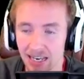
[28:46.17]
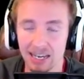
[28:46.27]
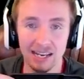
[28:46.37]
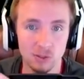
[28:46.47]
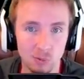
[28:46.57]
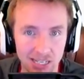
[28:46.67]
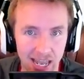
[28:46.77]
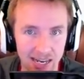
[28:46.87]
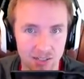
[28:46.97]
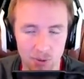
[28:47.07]
next
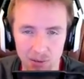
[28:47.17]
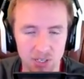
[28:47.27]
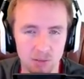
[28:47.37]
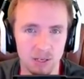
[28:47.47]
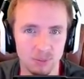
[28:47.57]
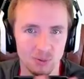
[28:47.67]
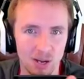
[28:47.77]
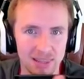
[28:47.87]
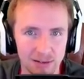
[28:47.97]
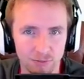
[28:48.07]
weekend when I'm going to be able to
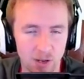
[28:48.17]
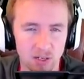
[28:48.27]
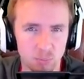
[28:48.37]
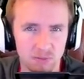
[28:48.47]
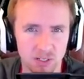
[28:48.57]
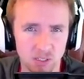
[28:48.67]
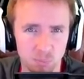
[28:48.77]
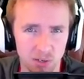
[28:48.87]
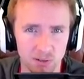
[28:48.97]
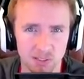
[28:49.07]
earn that final bit of
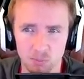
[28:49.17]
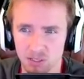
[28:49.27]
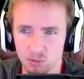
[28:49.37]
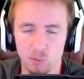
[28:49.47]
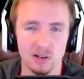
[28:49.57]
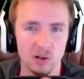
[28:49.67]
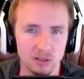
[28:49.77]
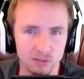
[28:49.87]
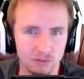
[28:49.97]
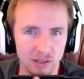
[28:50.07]
experience to be able to unlock
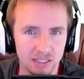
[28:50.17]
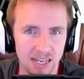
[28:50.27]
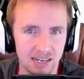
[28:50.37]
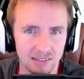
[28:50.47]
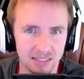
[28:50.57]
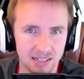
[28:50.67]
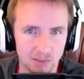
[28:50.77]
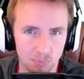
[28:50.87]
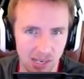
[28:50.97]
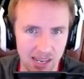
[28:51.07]
the Ferdinand and I'll get to
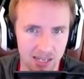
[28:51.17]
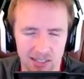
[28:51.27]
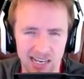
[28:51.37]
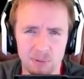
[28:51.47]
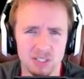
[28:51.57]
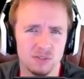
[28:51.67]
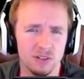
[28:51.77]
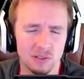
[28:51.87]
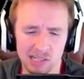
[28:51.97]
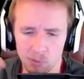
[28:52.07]
play it. Now it just
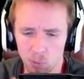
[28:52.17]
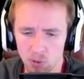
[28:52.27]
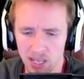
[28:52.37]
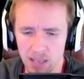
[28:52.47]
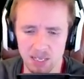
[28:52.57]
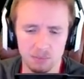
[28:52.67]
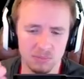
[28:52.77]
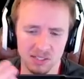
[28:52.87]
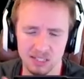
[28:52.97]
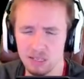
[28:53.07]
feels like Wargaming
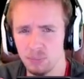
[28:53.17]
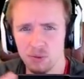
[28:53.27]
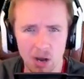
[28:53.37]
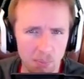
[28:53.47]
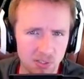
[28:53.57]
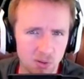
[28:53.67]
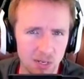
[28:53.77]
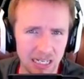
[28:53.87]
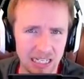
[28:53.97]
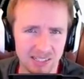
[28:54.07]
skip you up as
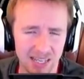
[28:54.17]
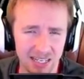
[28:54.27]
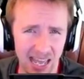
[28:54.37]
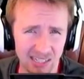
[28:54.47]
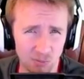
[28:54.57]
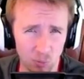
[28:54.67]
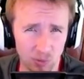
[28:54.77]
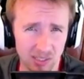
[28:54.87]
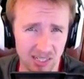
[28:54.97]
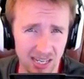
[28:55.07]
quickly as they can
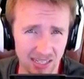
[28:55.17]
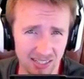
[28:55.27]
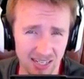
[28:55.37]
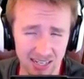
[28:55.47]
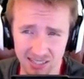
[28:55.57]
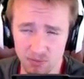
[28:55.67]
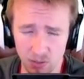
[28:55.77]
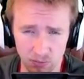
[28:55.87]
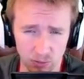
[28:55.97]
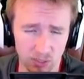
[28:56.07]
towards tier 6 even
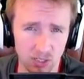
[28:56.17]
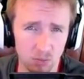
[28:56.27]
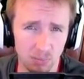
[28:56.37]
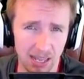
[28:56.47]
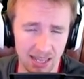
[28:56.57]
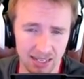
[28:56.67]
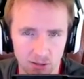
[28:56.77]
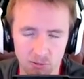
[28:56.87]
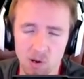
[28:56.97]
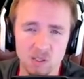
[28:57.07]
if you're a new player,
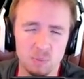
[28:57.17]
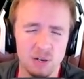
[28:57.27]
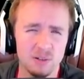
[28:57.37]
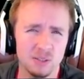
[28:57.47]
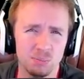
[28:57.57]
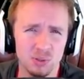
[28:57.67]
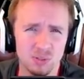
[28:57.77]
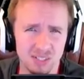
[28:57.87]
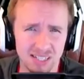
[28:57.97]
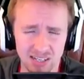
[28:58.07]
throw experience
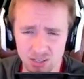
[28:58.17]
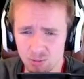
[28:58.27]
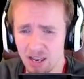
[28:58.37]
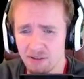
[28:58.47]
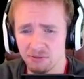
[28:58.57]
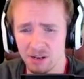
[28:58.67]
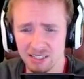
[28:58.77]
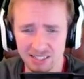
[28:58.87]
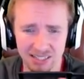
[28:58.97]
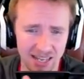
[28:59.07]
boosters at you left, right
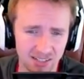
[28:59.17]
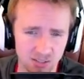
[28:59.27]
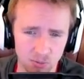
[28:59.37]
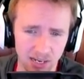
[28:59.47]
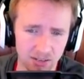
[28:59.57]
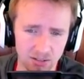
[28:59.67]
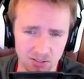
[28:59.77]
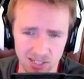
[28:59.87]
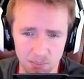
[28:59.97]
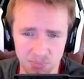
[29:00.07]
and center to allow you to,